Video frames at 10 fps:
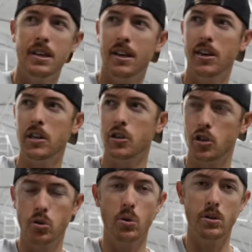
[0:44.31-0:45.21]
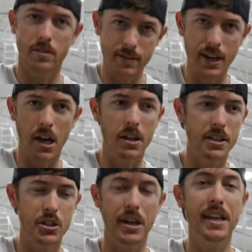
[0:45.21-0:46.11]
uh, short
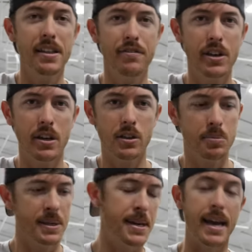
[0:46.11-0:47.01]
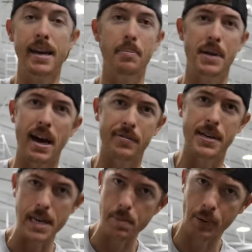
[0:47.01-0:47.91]
knowledge in the videos, but today I'm diving
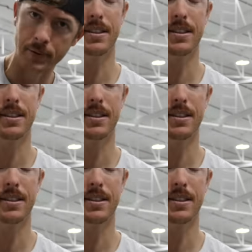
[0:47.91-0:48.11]
deep.